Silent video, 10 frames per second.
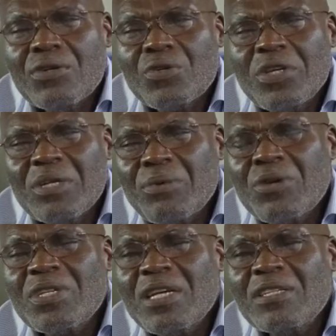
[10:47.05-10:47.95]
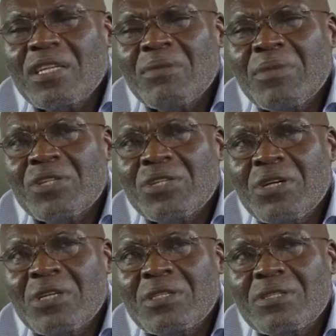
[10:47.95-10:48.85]
So in the process, he now
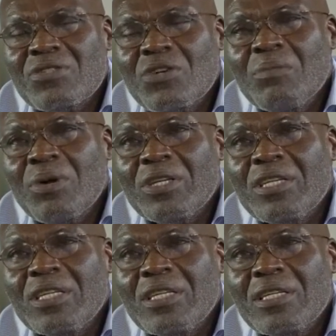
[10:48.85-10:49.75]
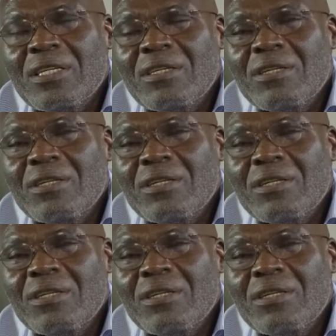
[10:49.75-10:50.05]
mentioned somebody